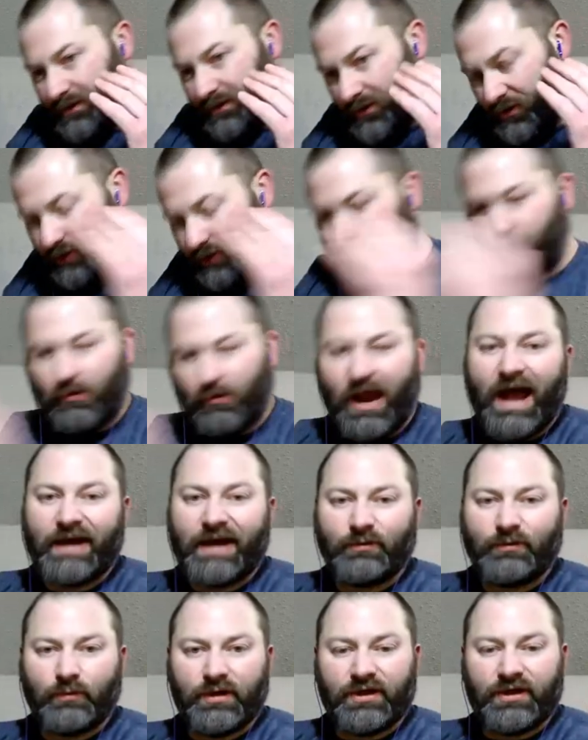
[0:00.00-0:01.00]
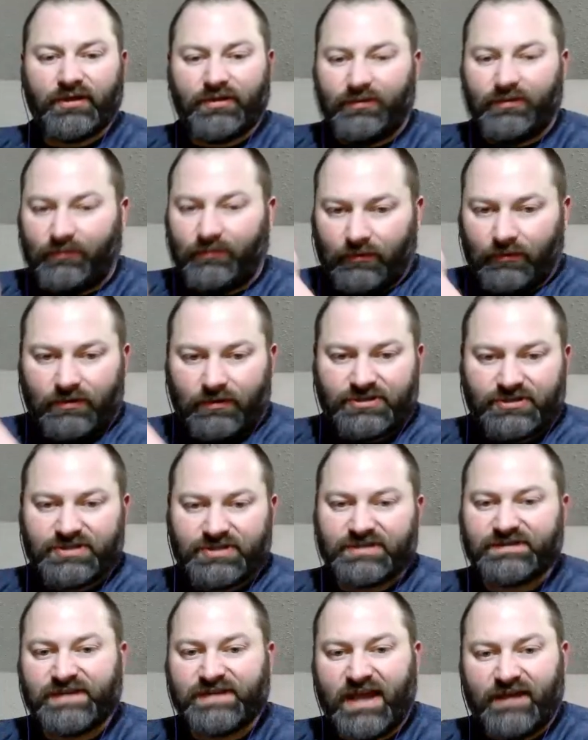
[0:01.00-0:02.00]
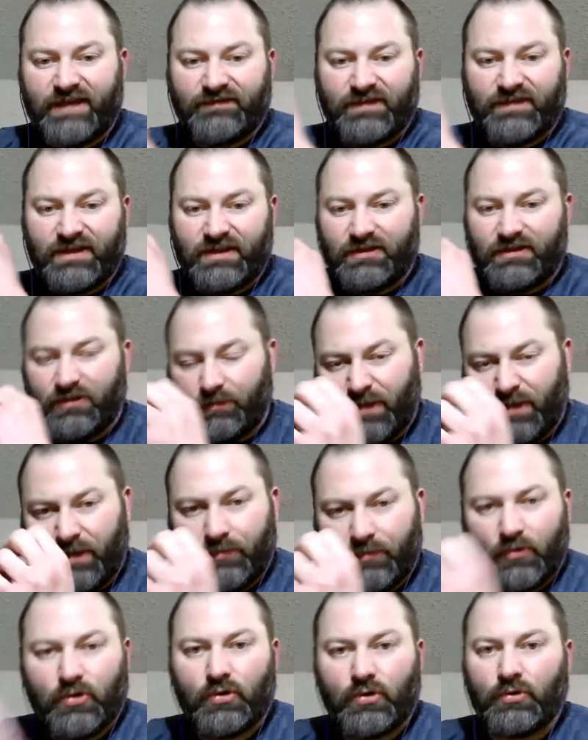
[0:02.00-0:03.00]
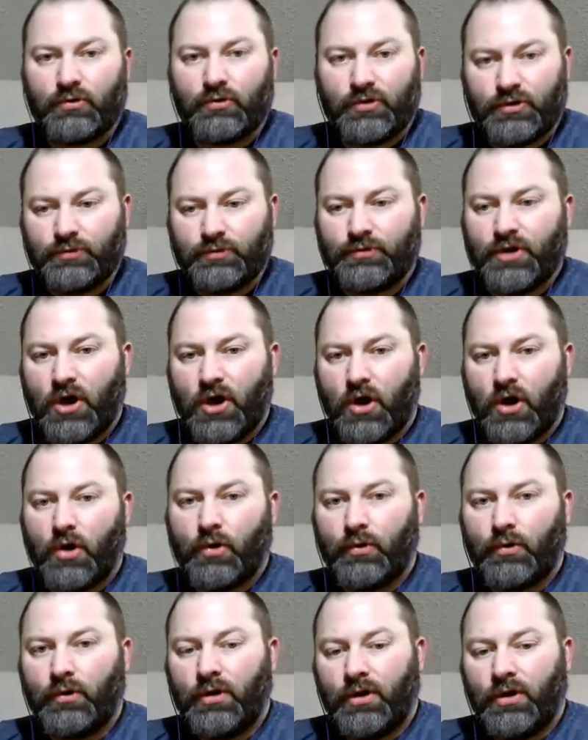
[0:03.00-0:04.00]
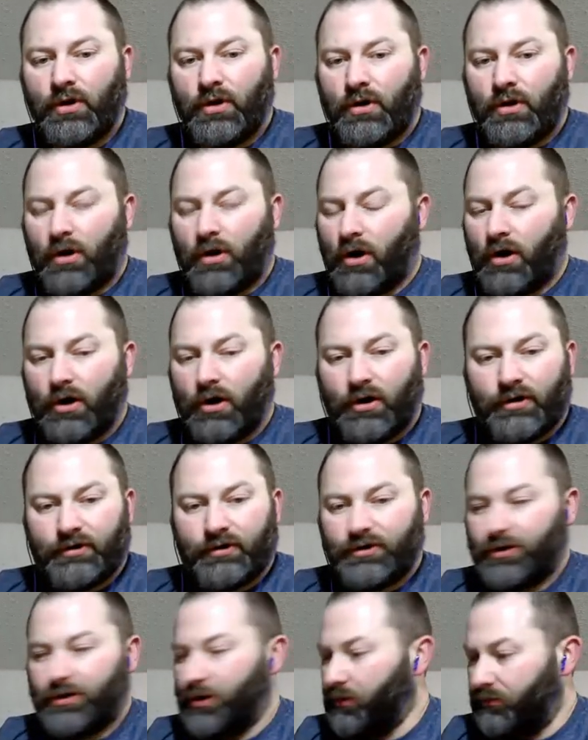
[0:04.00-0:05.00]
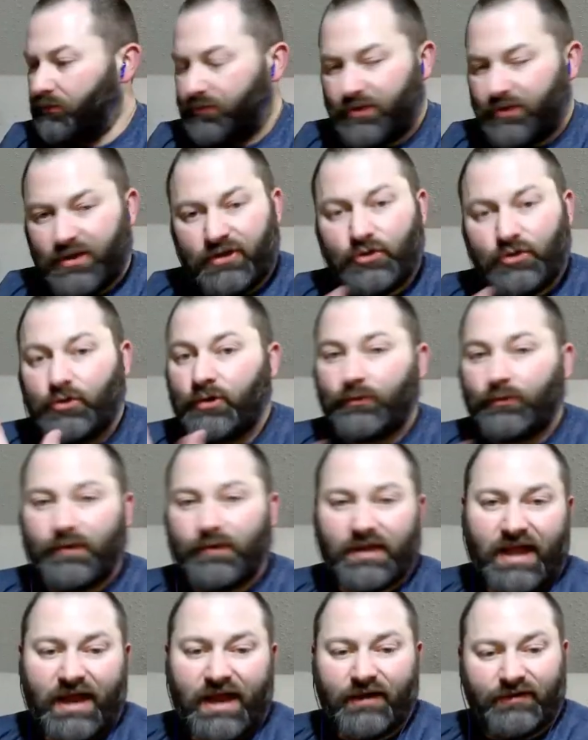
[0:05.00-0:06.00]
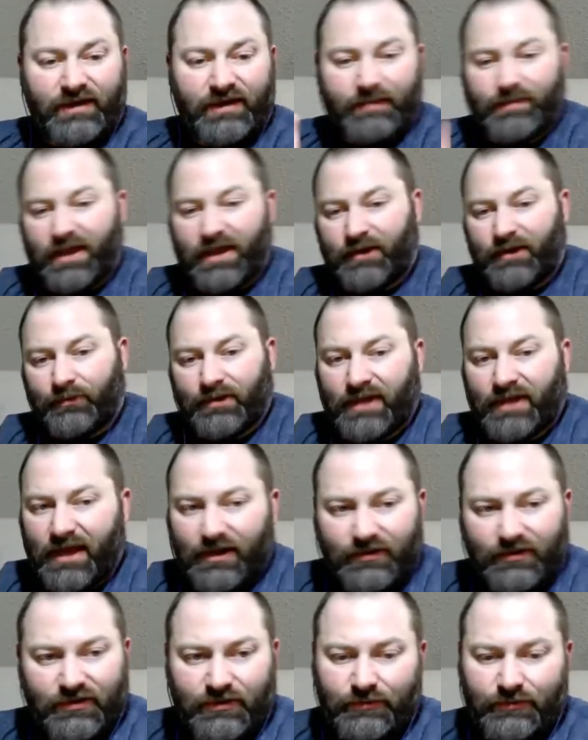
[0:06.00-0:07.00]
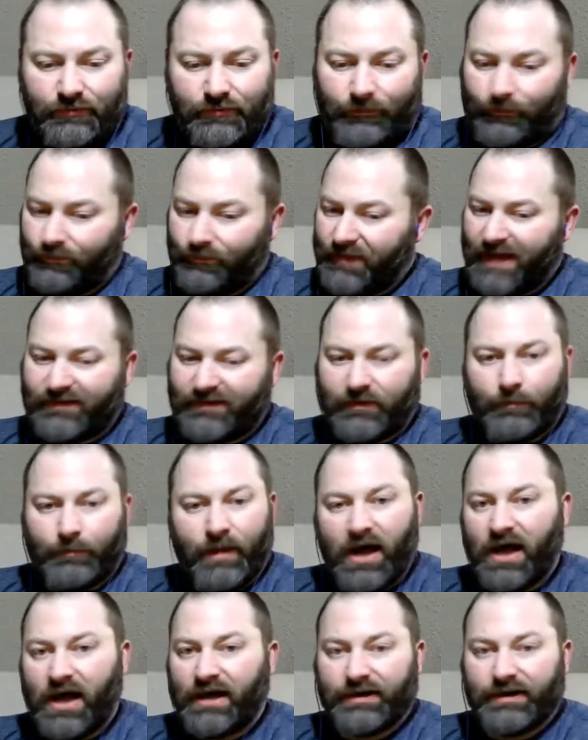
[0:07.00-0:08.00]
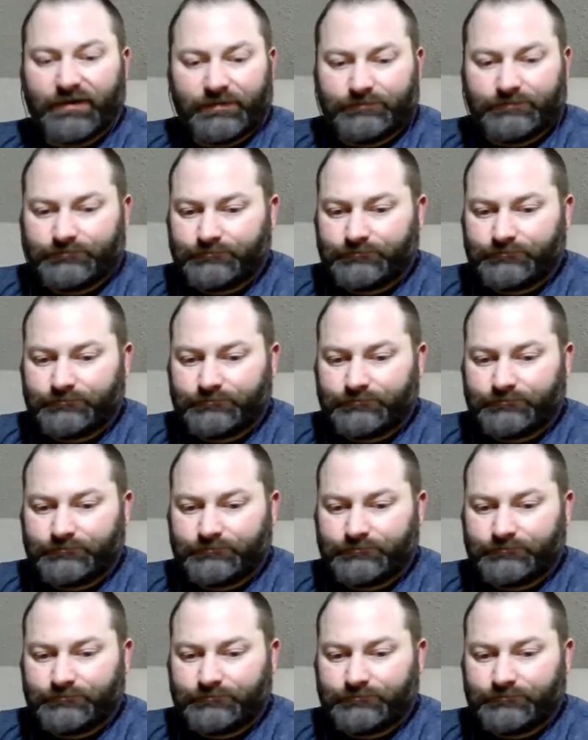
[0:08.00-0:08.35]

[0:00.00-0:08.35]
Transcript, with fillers: you ride with to safety, the people who you know are, you know, you can rely on them, they can rely on you. That's a bond.